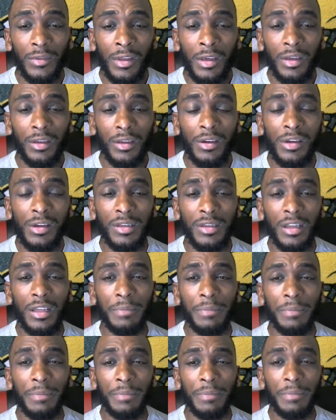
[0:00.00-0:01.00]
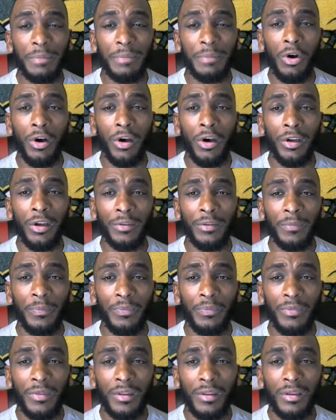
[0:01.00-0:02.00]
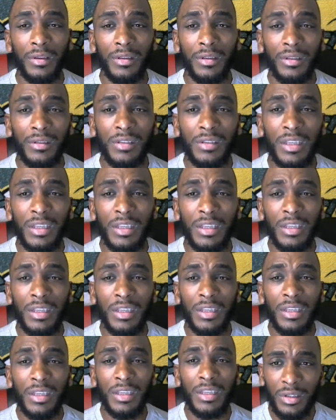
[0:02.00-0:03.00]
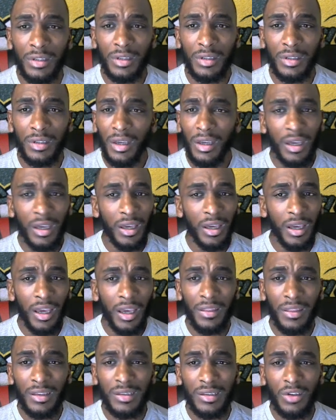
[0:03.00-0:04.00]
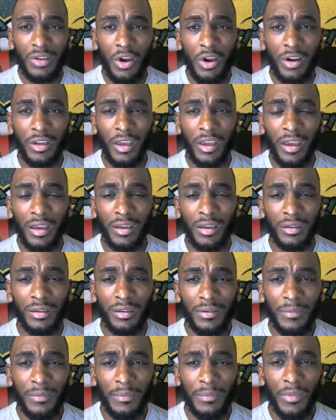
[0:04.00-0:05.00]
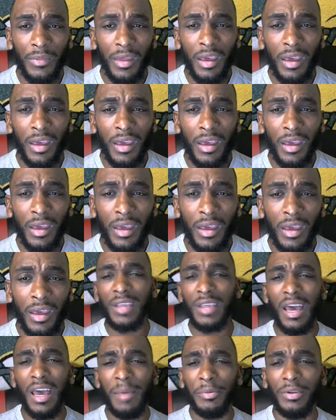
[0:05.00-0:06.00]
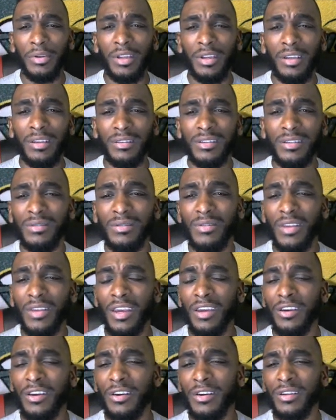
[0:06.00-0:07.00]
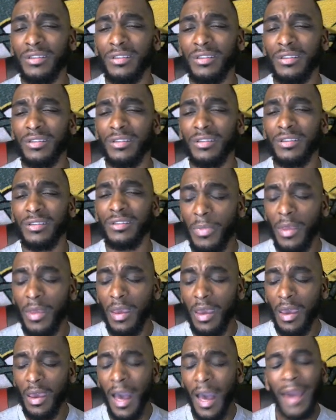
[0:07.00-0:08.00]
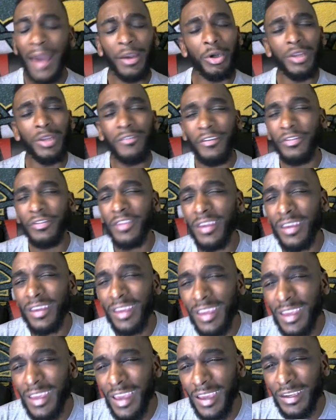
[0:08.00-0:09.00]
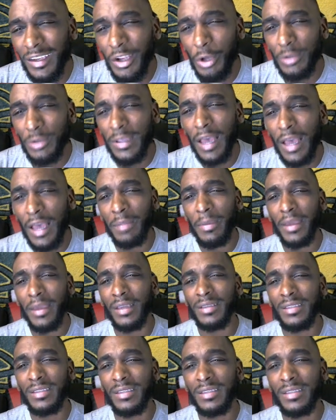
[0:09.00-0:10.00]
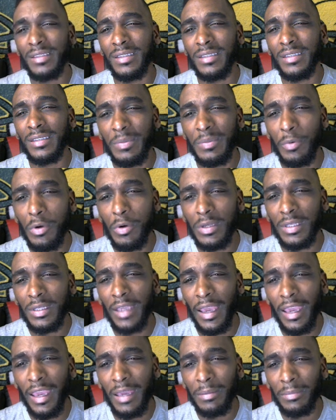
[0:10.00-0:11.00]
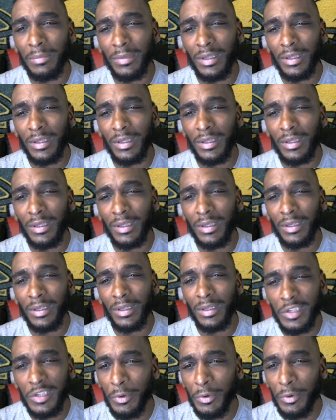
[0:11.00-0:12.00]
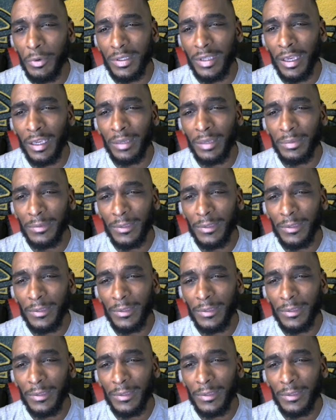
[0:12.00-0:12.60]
you're selling people on simulation, and this is arcade. And what's happening here is, I don't even think EA knows how to make a simulation sports game. Because look at all their sports games.